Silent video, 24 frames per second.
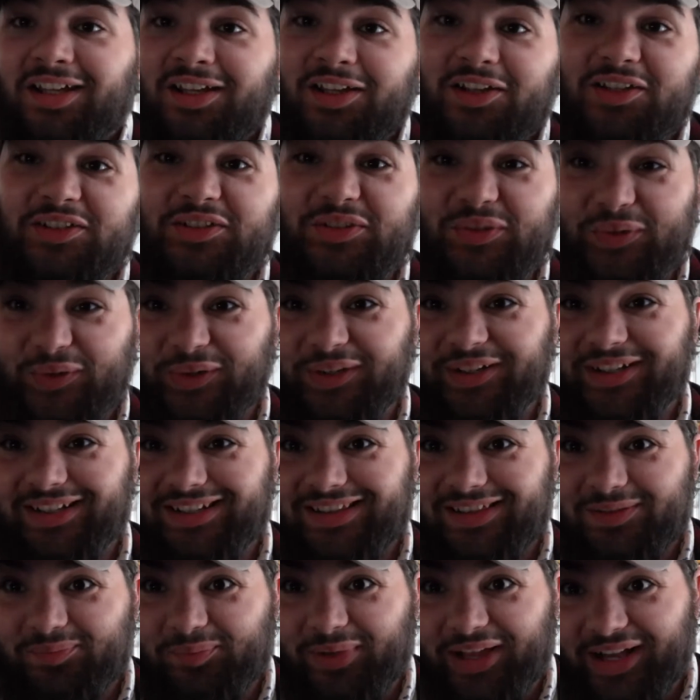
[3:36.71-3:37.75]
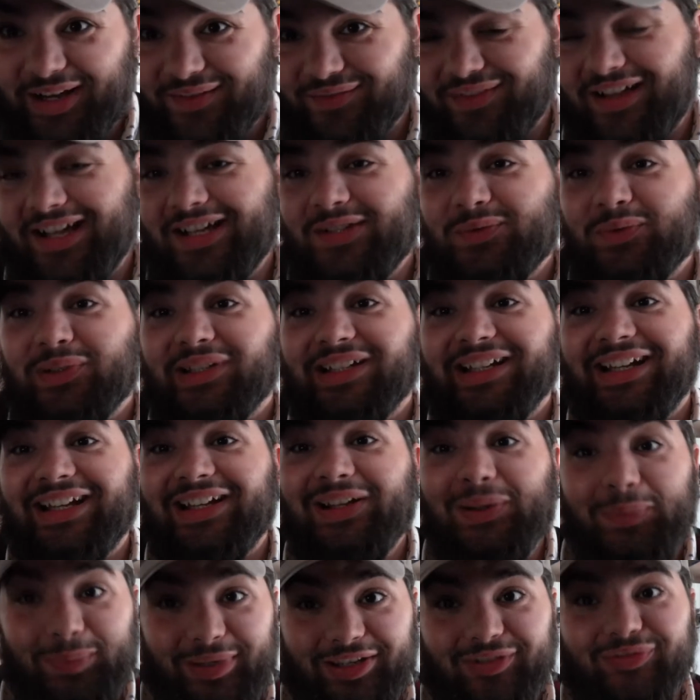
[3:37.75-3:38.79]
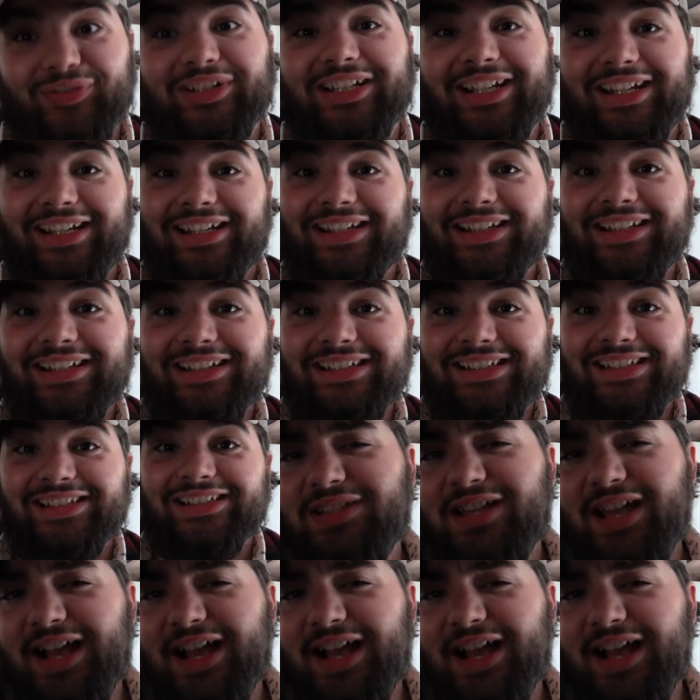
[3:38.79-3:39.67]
Sorry, the black flies were getting a bit ridiculous.